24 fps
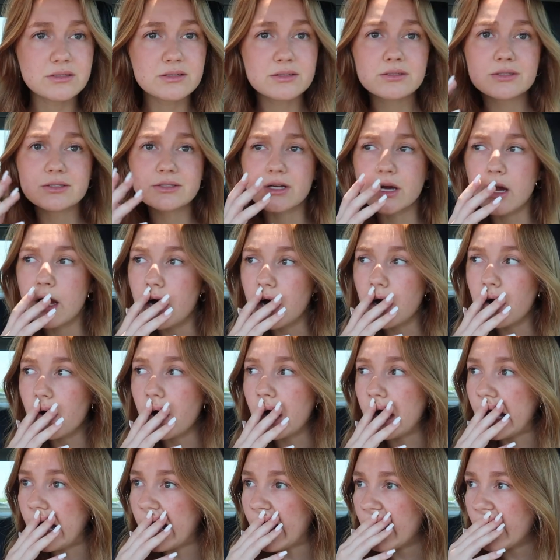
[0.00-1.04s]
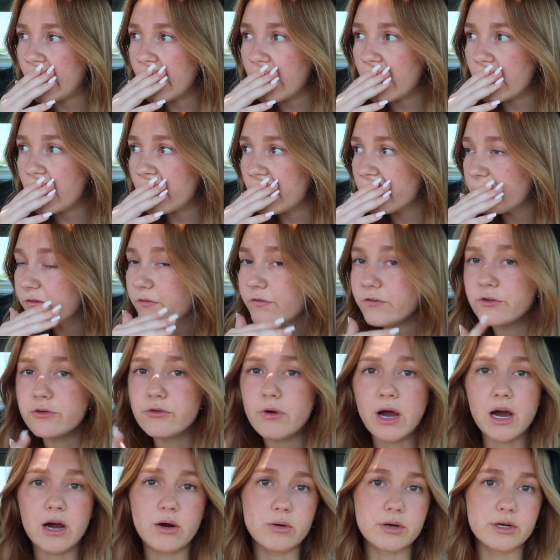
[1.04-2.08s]
So I have a
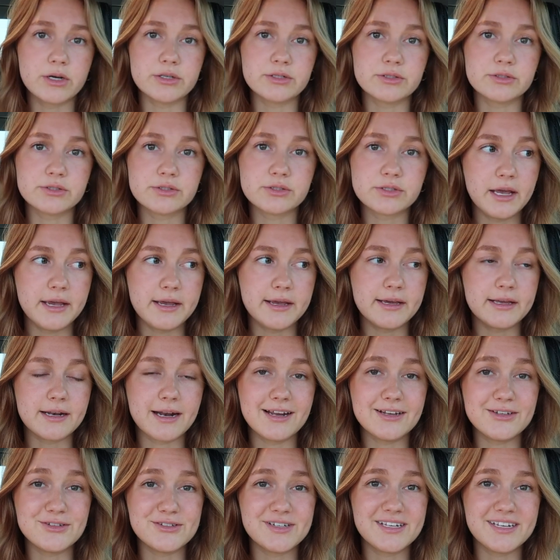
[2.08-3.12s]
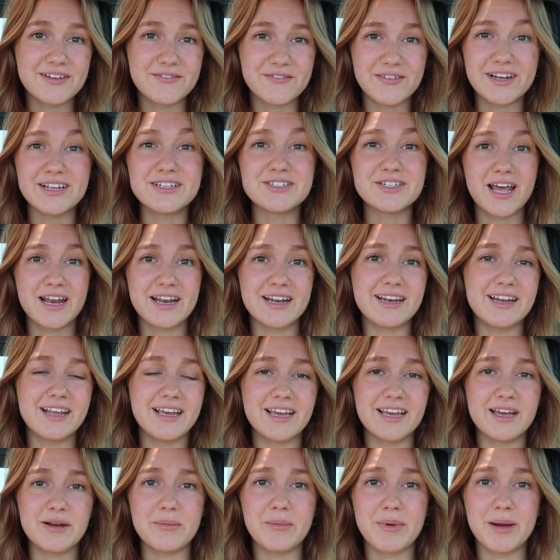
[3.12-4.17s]
few hours and I do need to finish
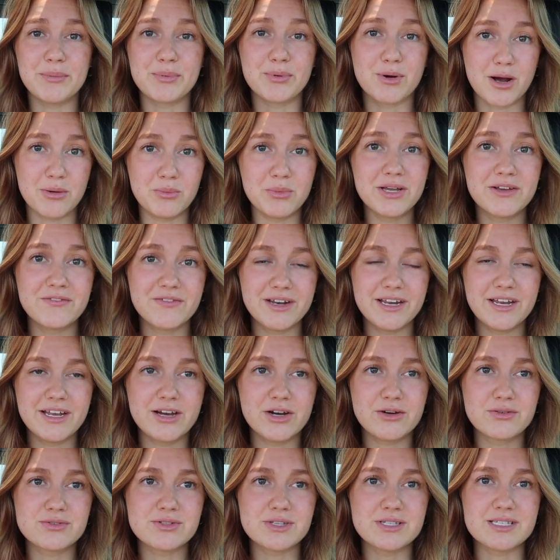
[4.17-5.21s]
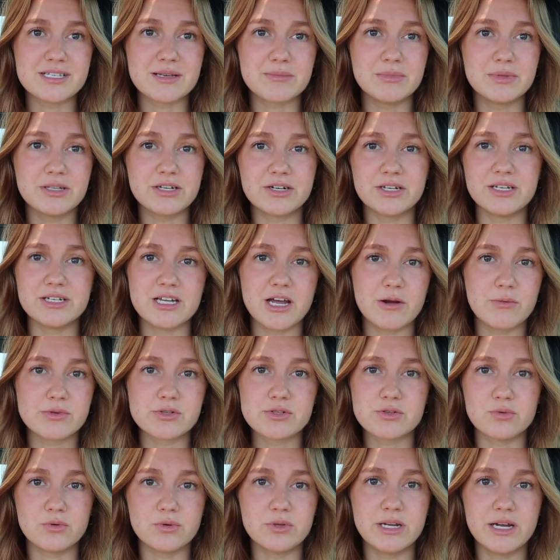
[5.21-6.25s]
editing my prom week video since I'm literally done with
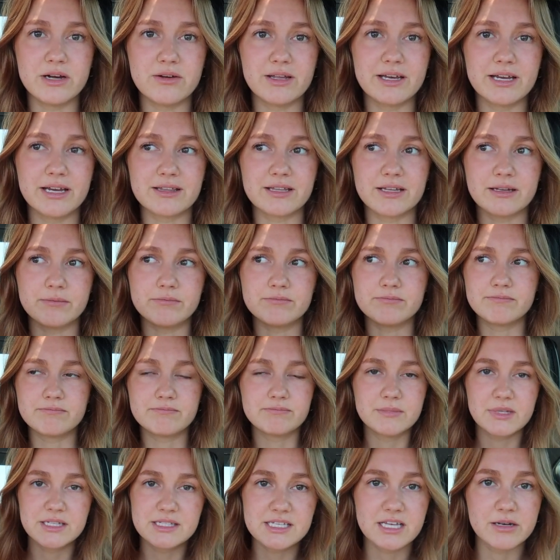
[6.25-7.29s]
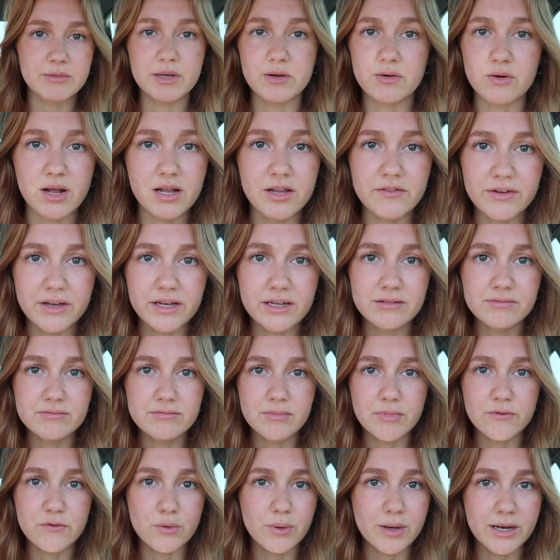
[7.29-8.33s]
school now. Like it's gonna be irrelevant
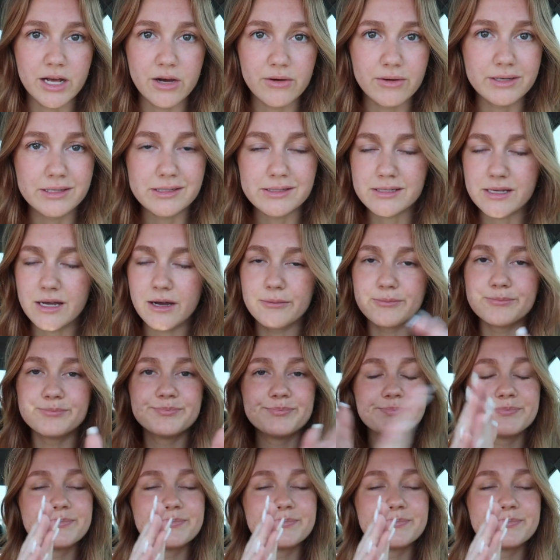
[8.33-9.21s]
before we know it, so.